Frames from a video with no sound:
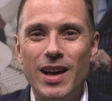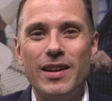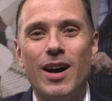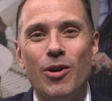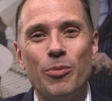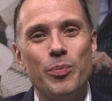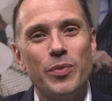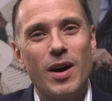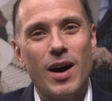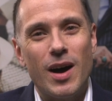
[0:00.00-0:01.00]
Now,
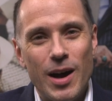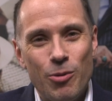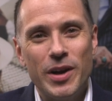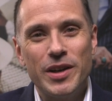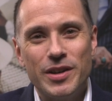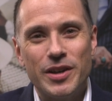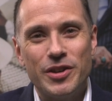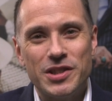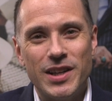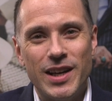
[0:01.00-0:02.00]
I want you to
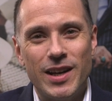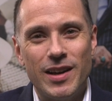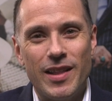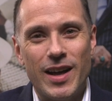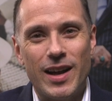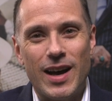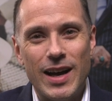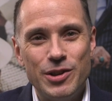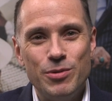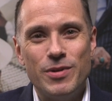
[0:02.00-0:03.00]
understand that
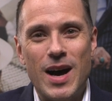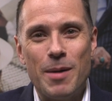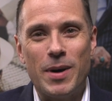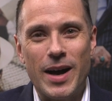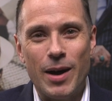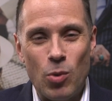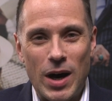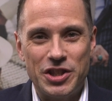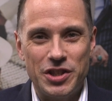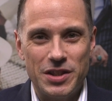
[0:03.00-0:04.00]
I do not buy
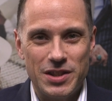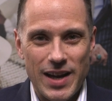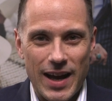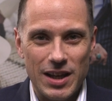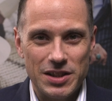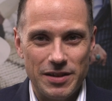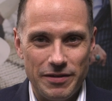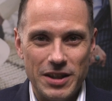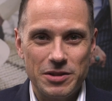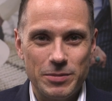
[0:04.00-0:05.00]
watches as
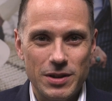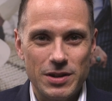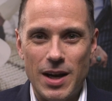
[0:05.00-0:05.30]
investments.